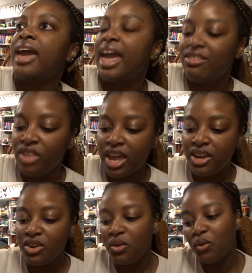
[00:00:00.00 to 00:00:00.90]
And
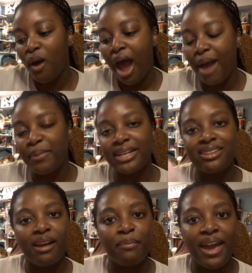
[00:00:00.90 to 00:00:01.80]
then I picked
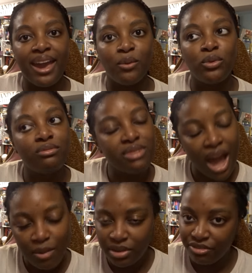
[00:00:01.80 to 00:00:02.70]
up and will
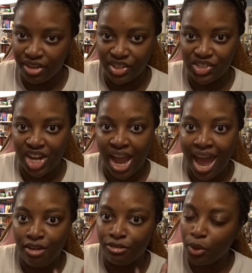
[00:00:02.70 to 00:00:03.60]
not be finishing
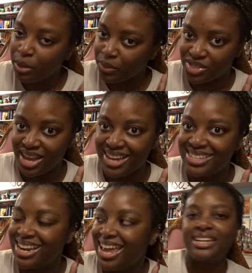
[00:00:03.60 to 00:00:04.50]
at forty percent,